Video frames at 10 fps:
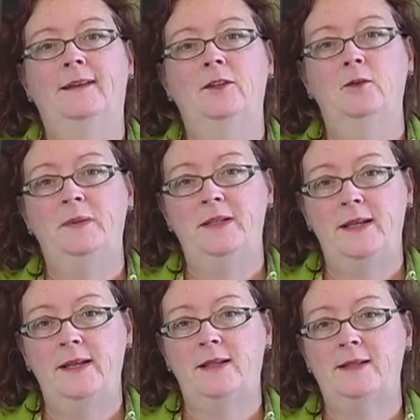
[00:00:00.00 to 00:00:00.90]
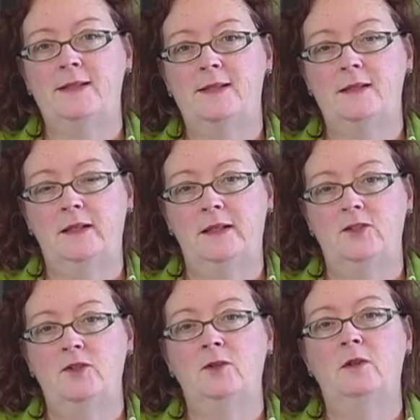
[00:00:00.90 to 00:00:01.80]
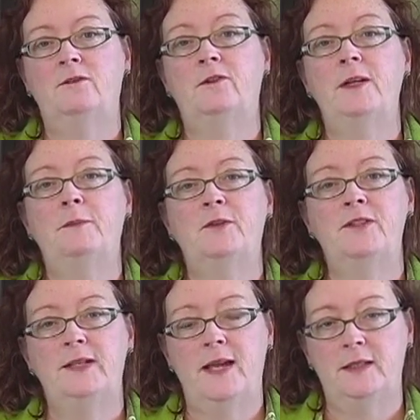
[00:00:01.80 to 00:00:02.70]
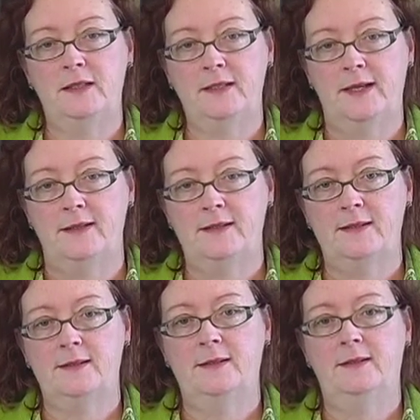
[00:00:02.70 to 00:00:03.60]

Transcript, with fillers: You'll be taken instantly to a free personality test